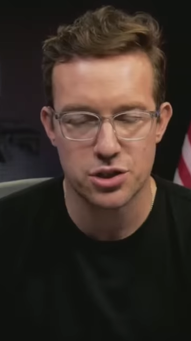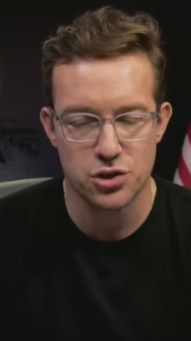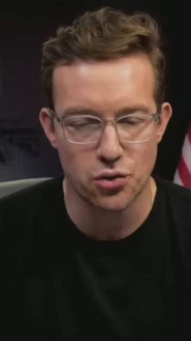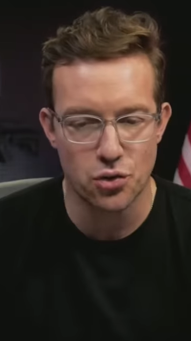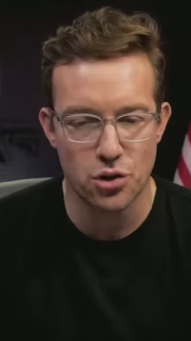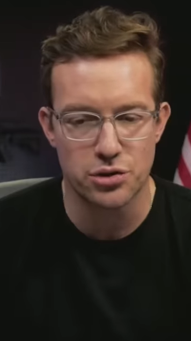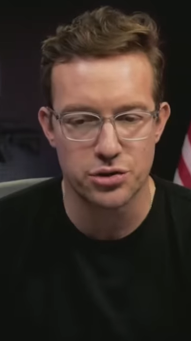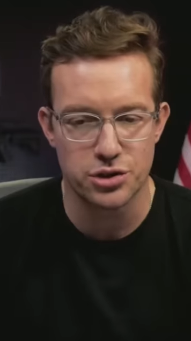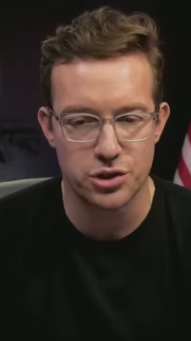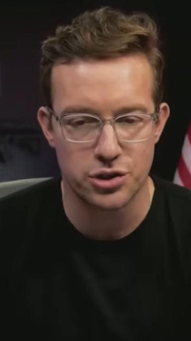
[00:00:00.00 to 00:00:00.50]

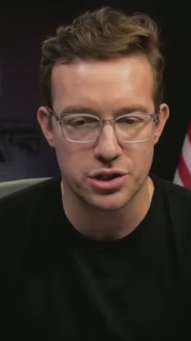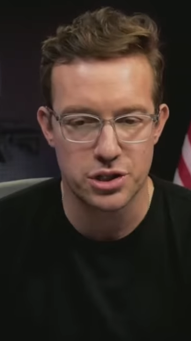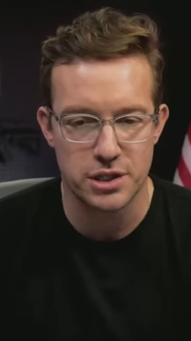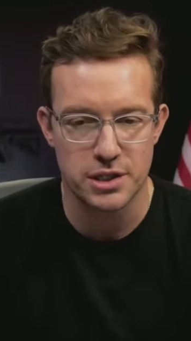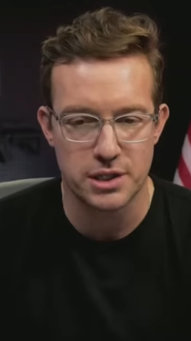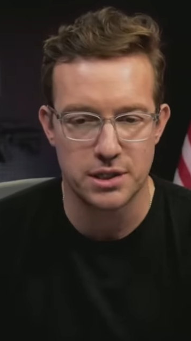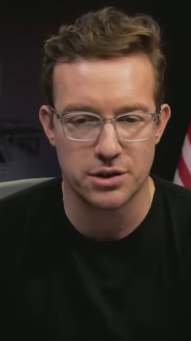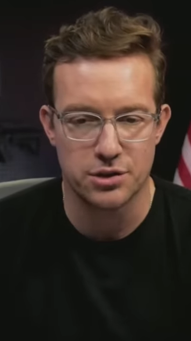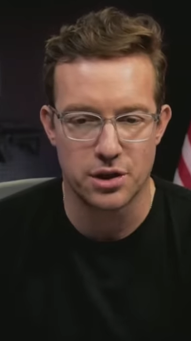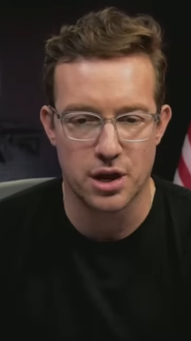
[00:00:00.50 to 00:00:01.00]
Soros. You can see
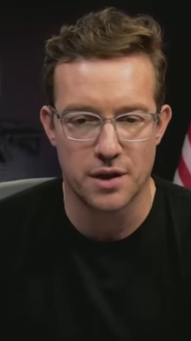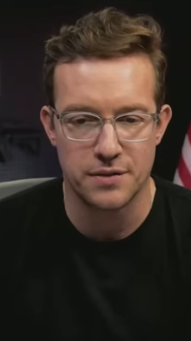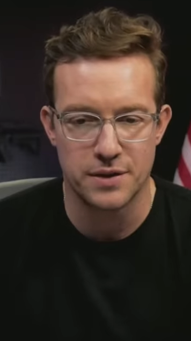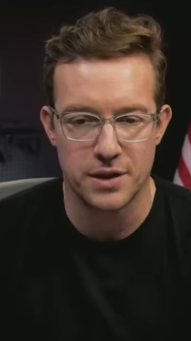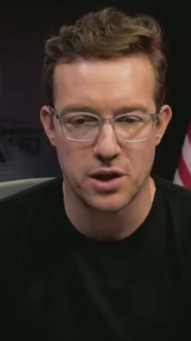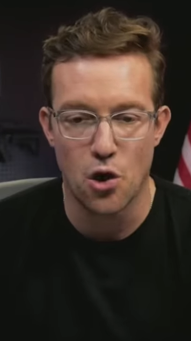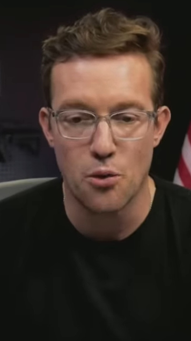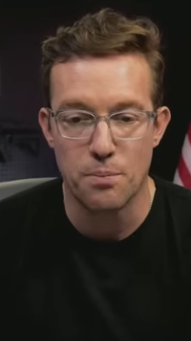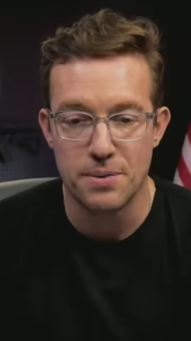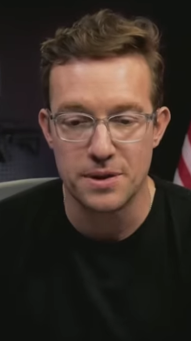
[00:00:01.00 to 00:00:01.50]
here on
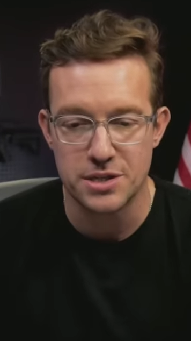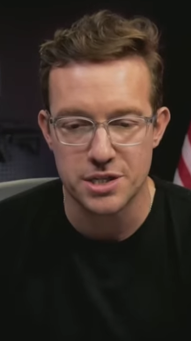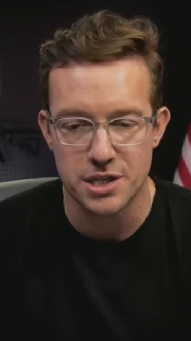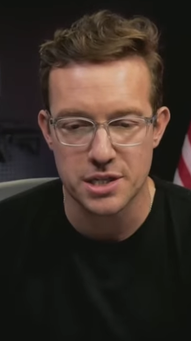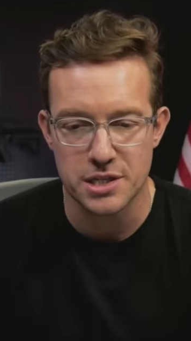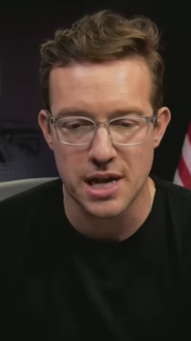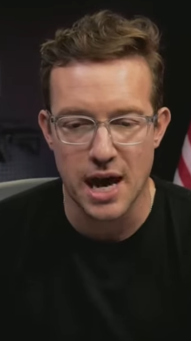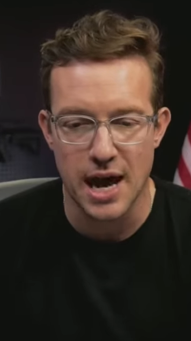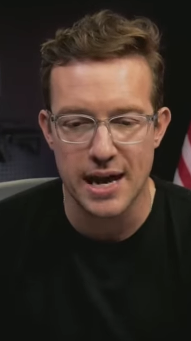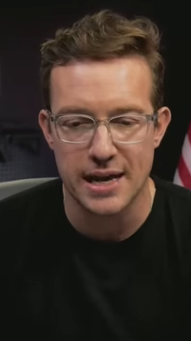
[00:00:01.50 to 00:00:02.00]
the Open
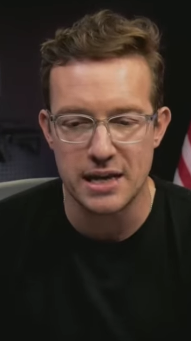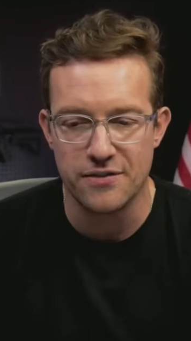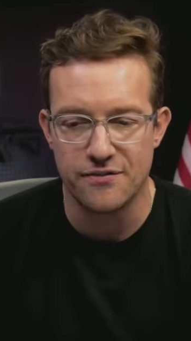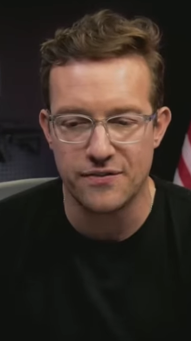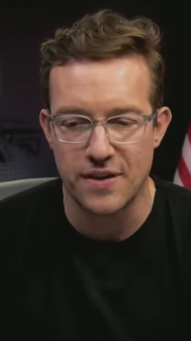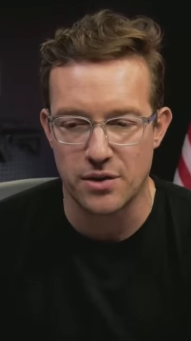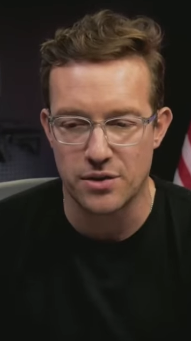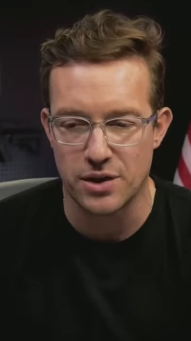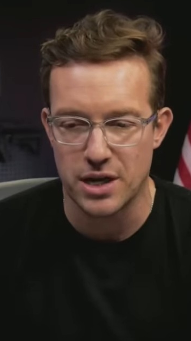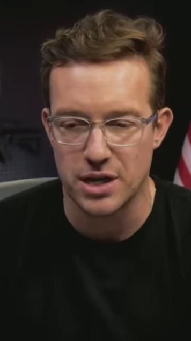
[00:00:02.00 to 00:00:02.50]
Society
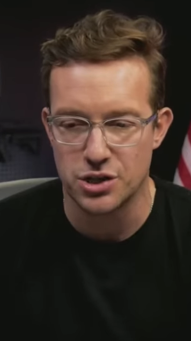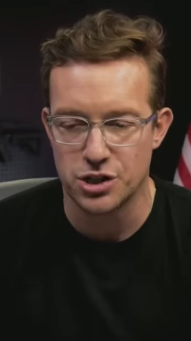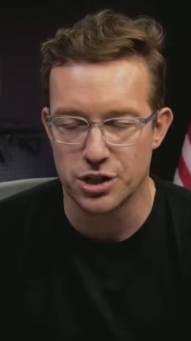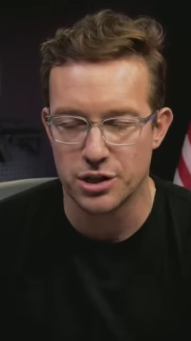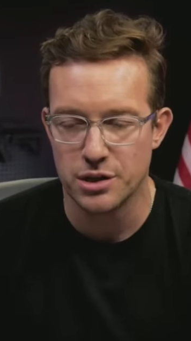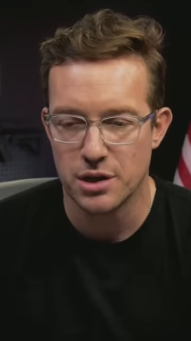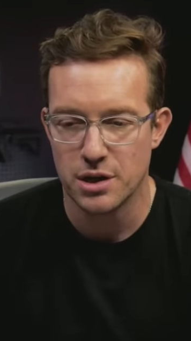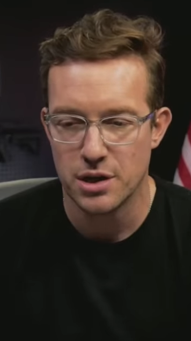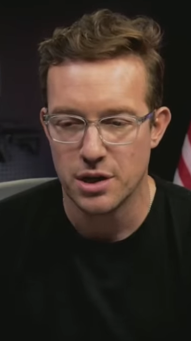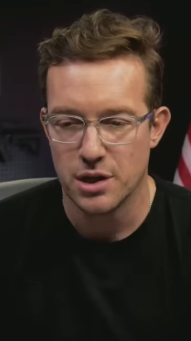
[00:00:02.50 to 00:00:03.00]
Foundation,